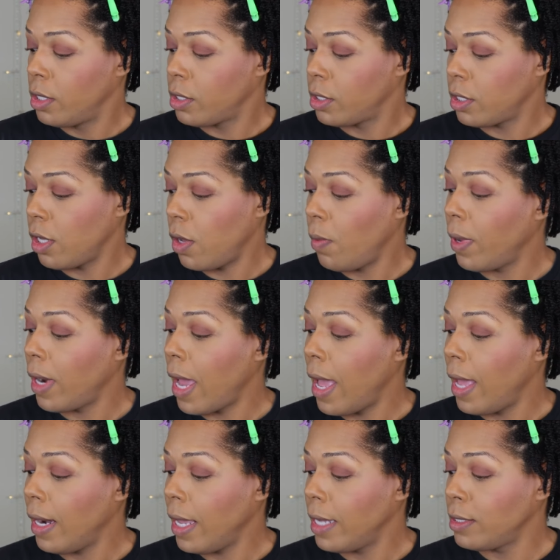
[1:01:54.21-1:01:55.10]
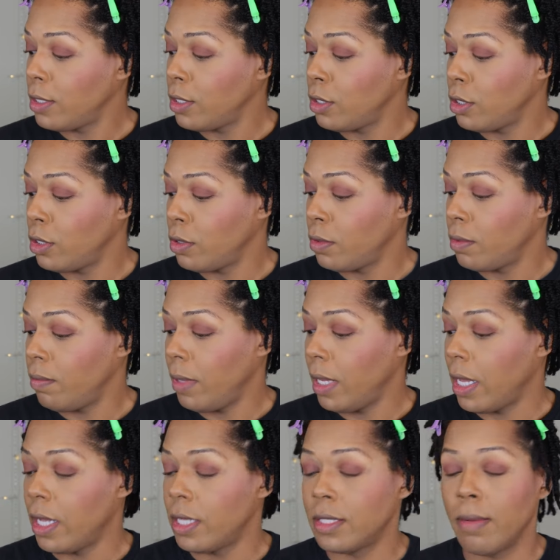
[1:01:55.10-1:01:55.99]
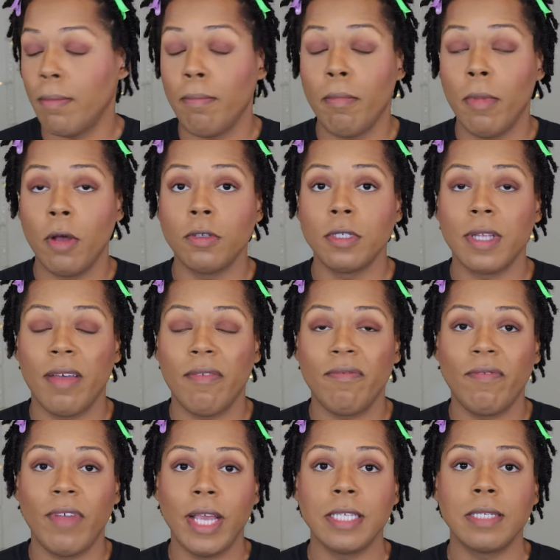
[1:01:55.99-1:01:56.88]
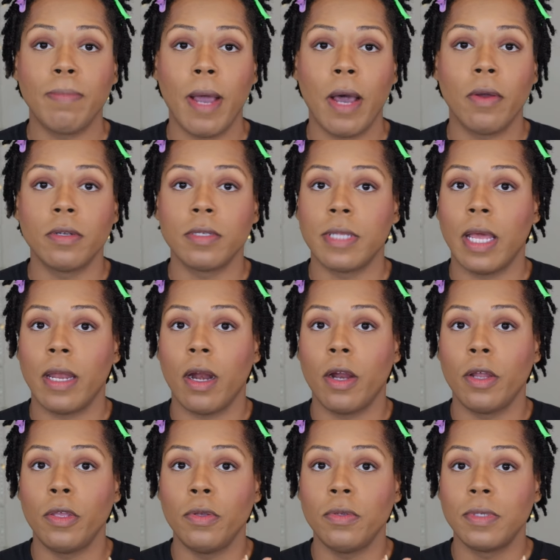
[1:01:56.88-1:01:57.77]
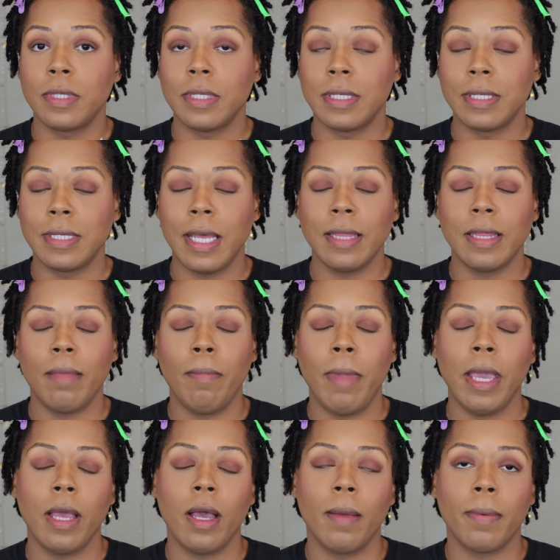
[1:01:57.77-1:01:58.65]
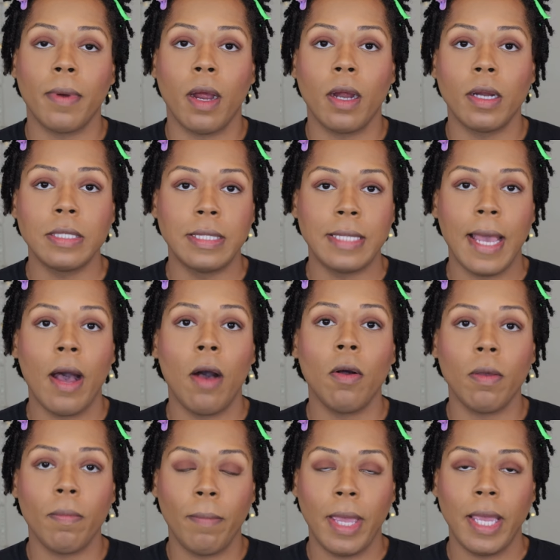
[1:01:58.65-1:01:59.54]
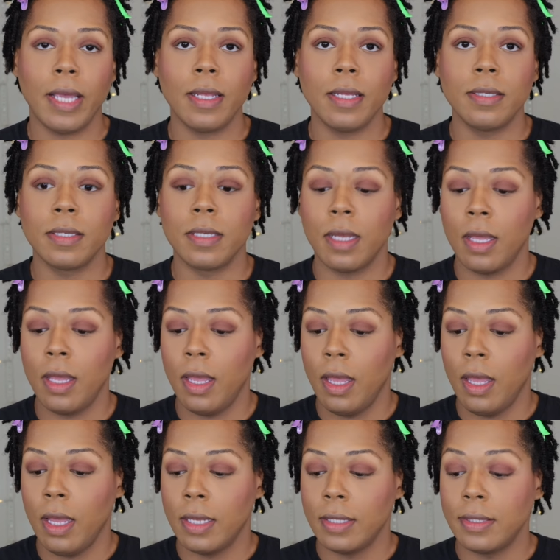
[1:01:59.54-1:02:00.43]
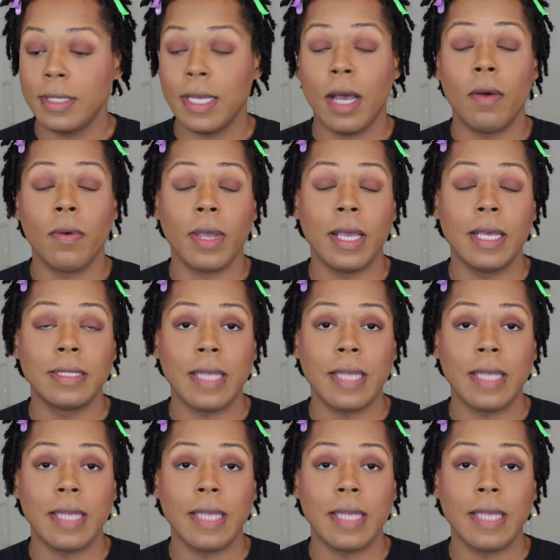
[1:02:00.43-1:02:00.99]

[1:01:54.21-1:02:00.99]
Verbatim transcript: So what I like to do, because most face powders that are used to set the makeup are talc based, talc